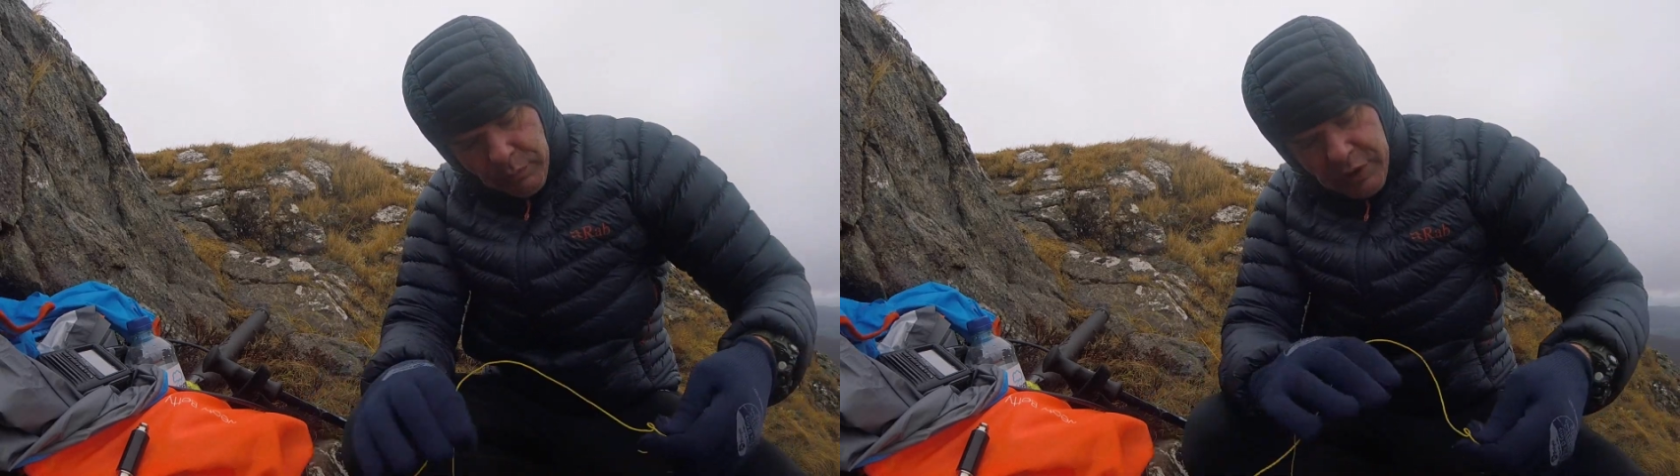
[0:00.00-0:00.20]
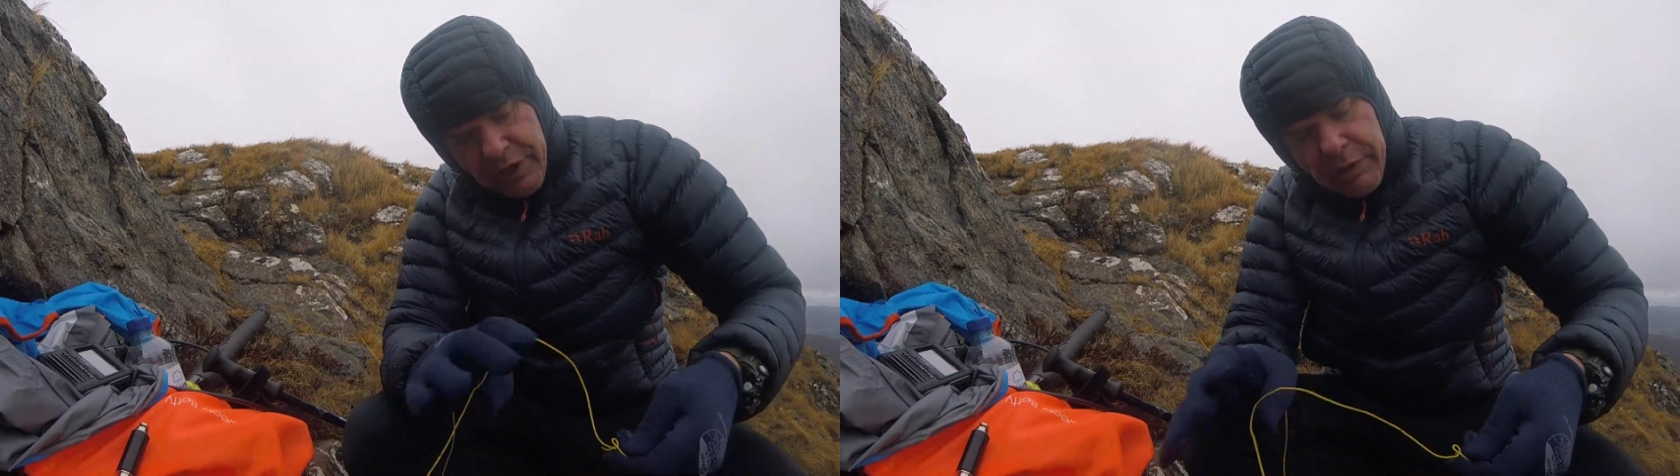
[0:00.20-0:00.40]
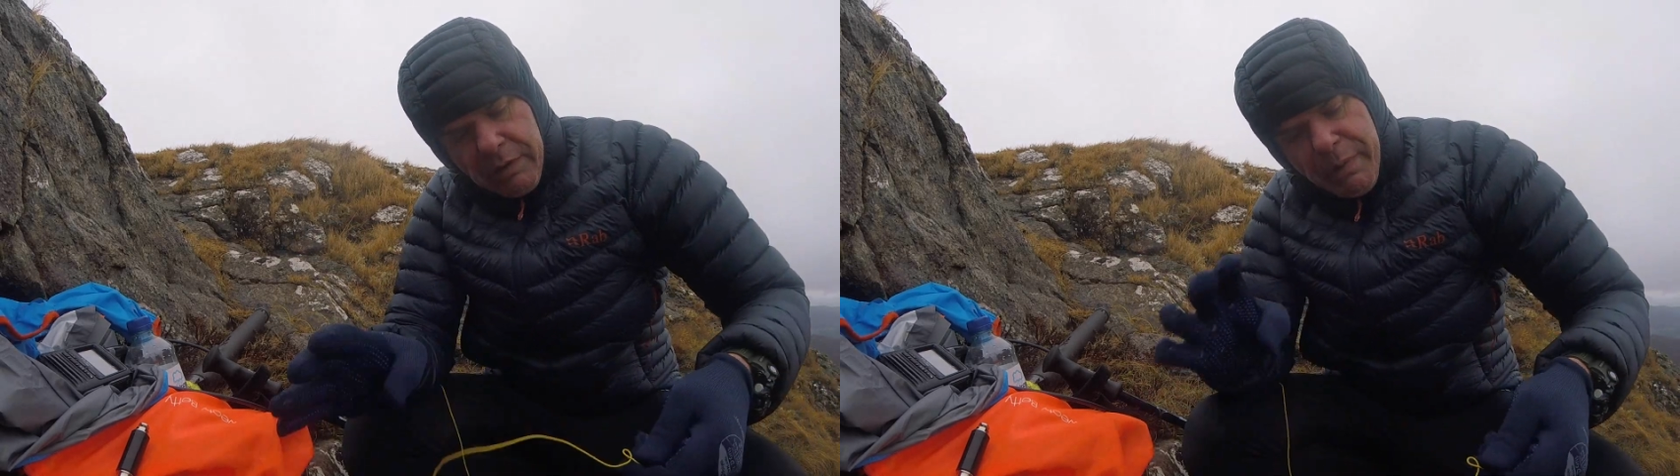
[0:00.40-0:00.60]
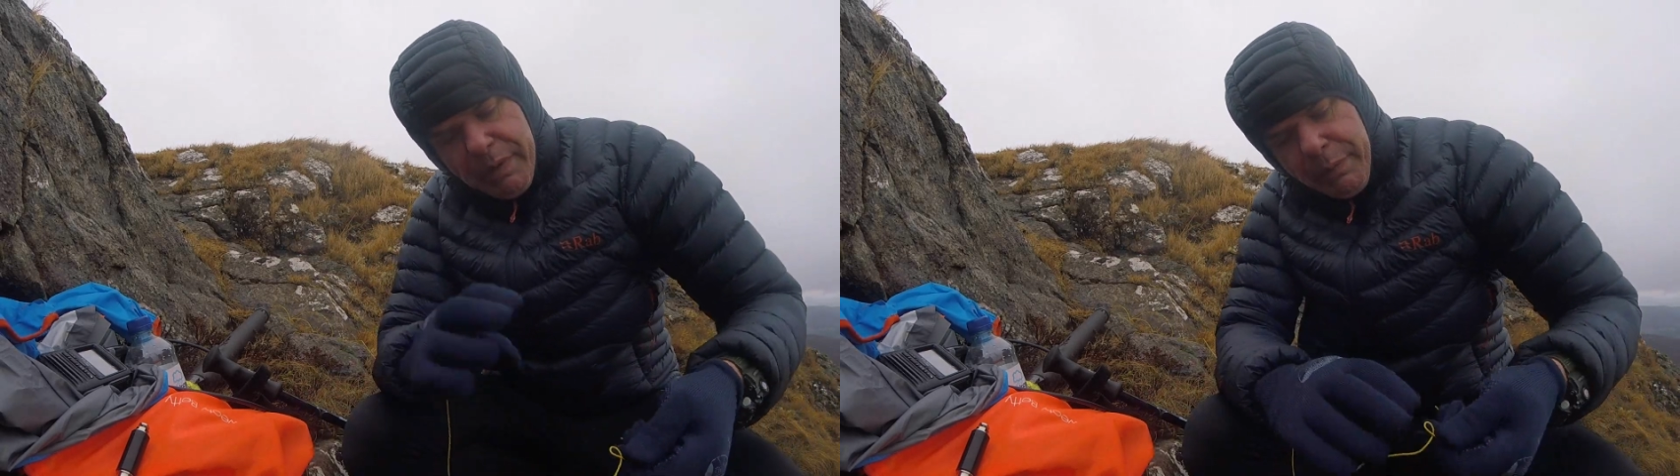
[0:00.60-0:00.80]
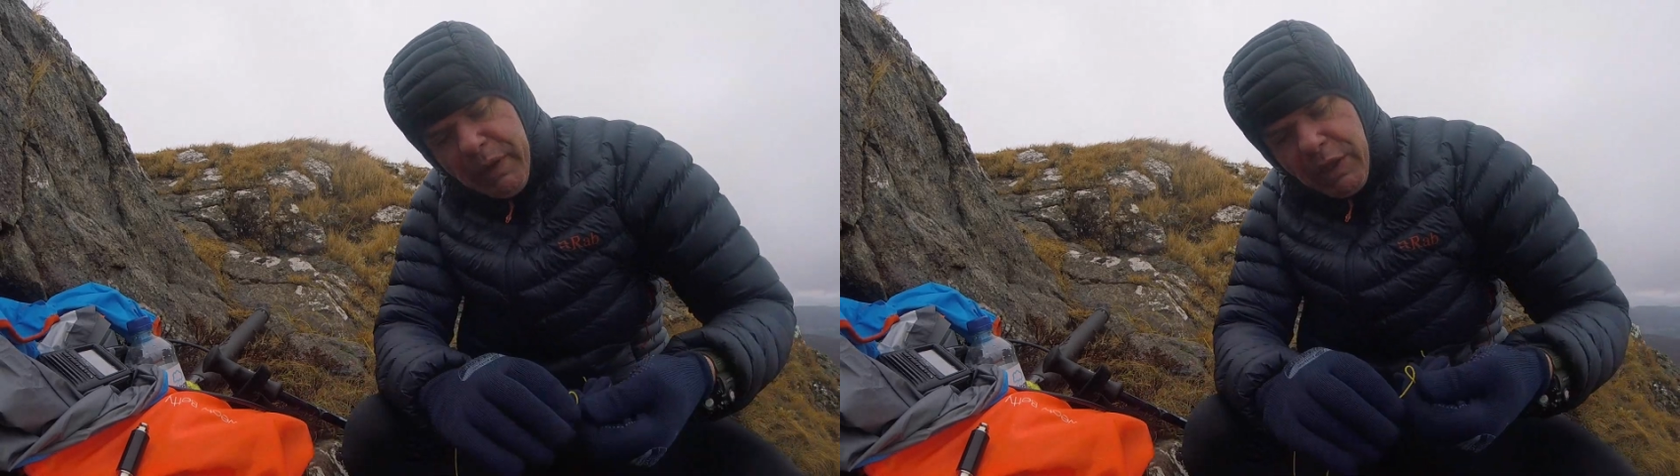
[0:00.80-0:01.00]
Certainly
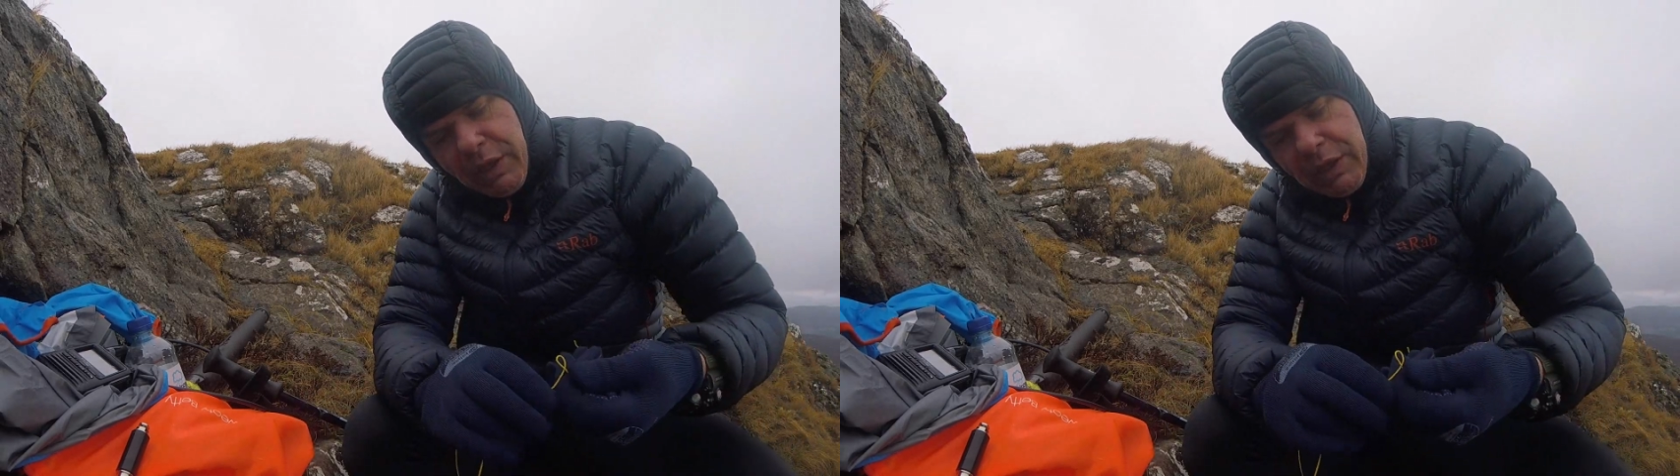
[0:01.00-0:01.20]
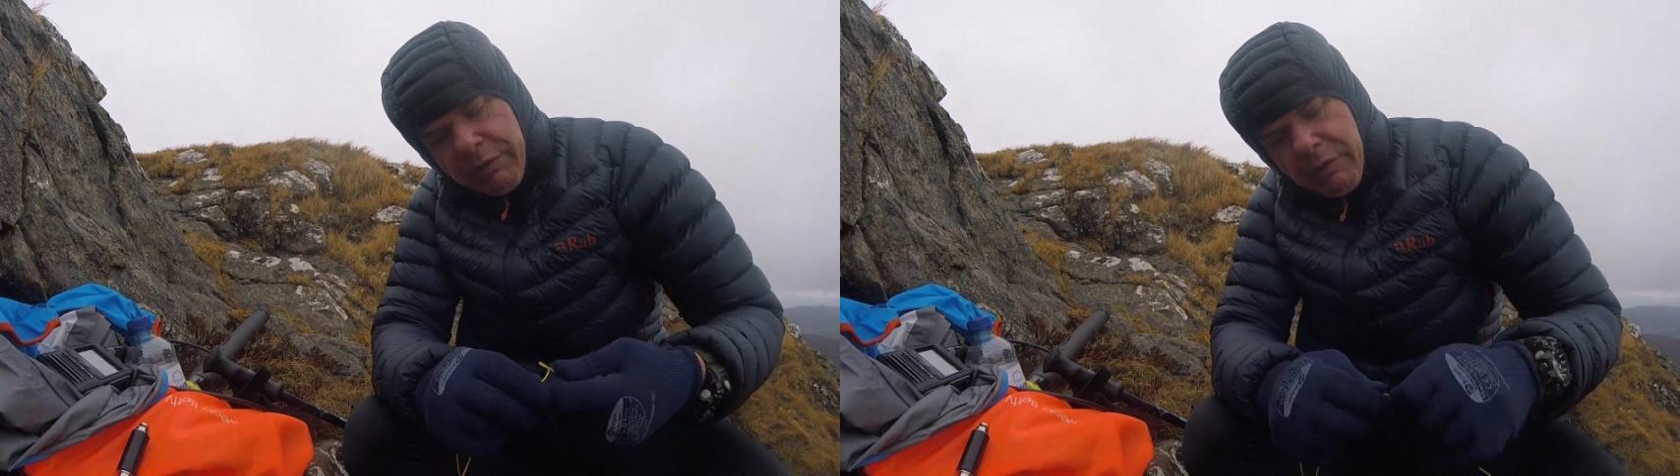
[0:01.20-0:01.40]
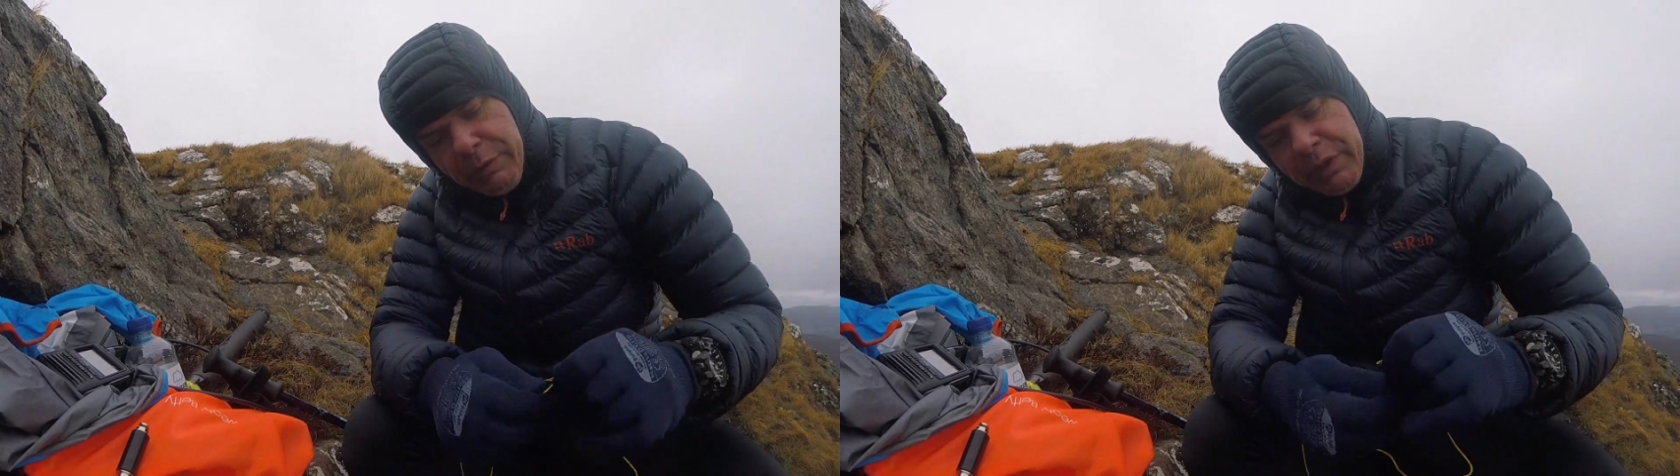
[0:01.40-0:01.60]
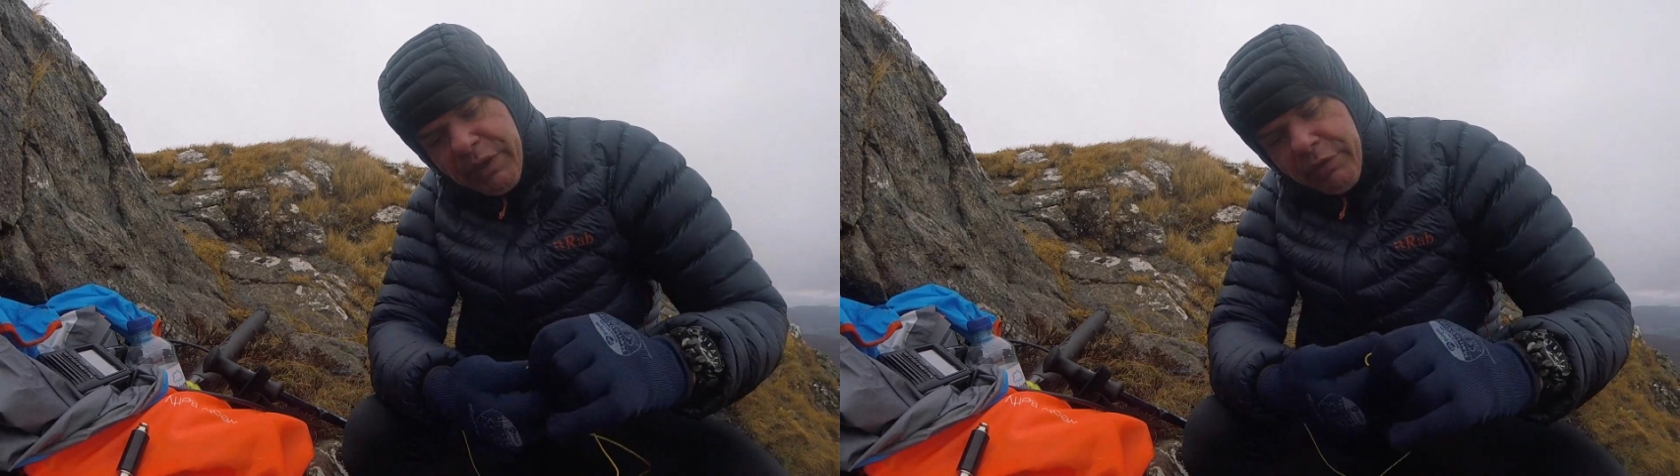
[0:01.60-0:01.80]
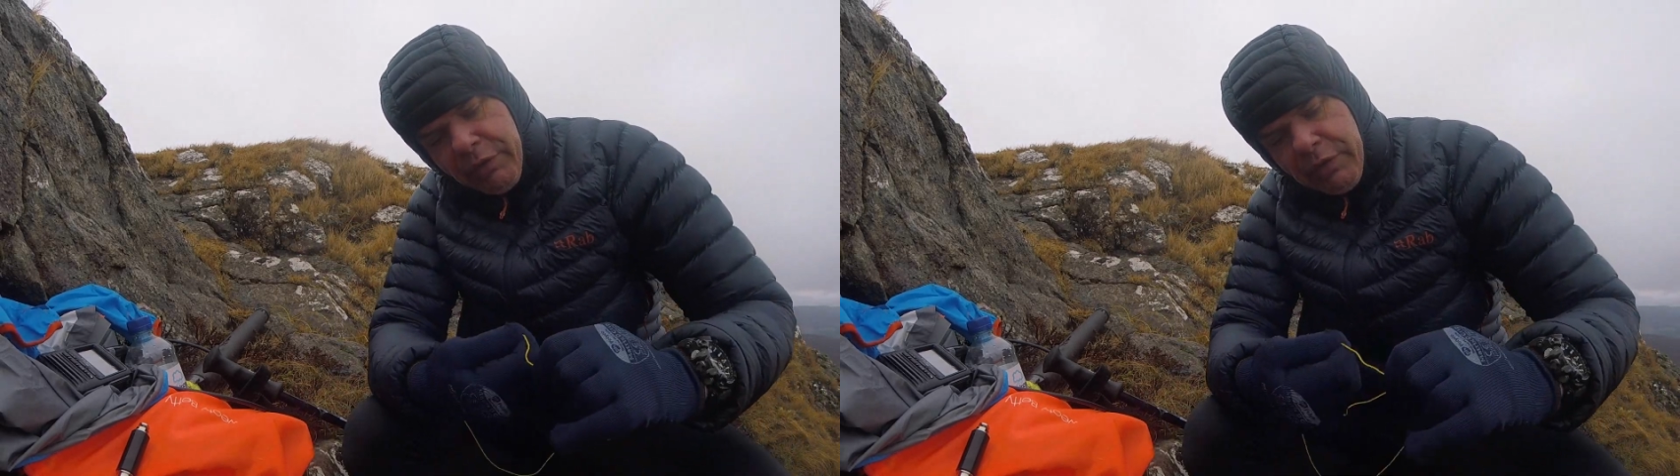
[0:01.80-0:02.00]
made me think a little bit
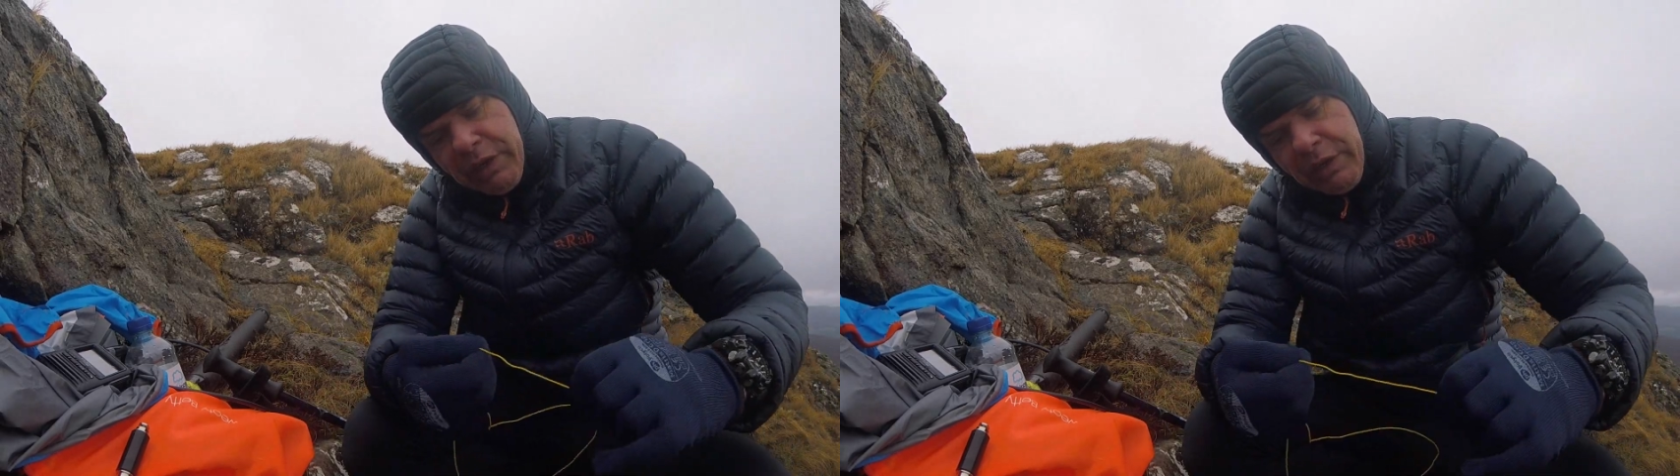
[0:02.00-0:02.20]
differently